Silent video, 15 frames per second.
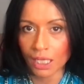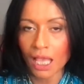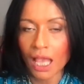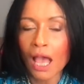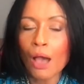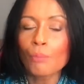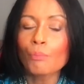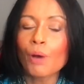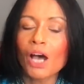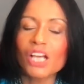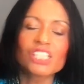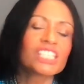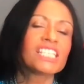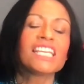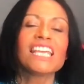
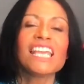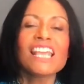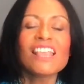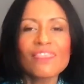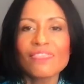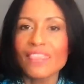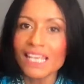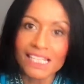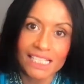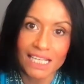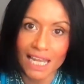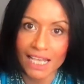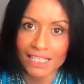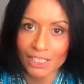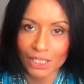But in this
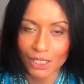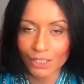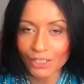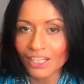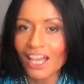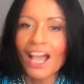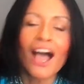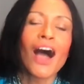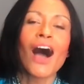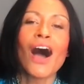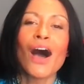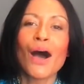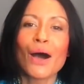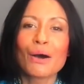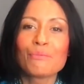lesson,
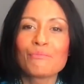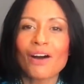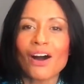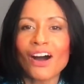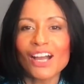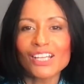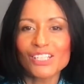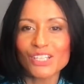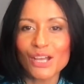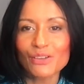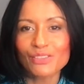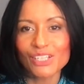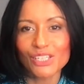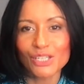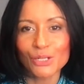I show
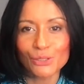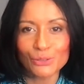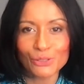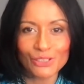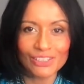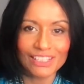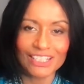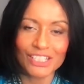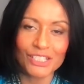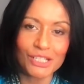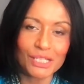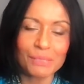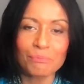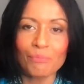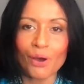the children that
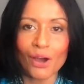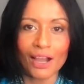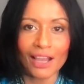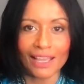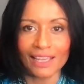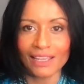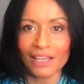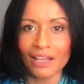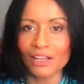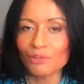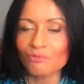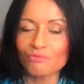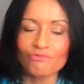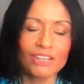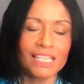just by
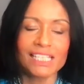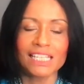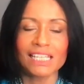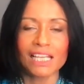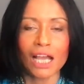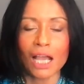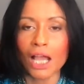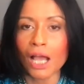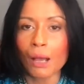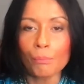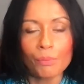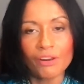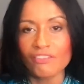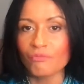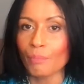reading a
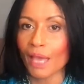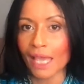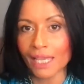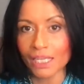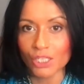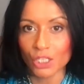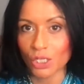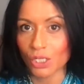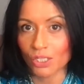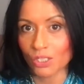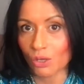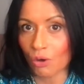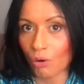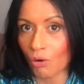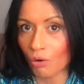couple of pages
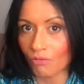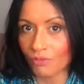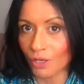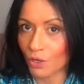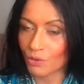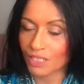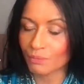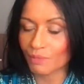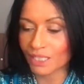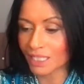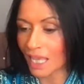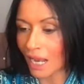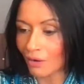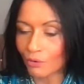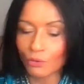of A Christmas
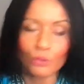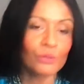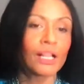Carol,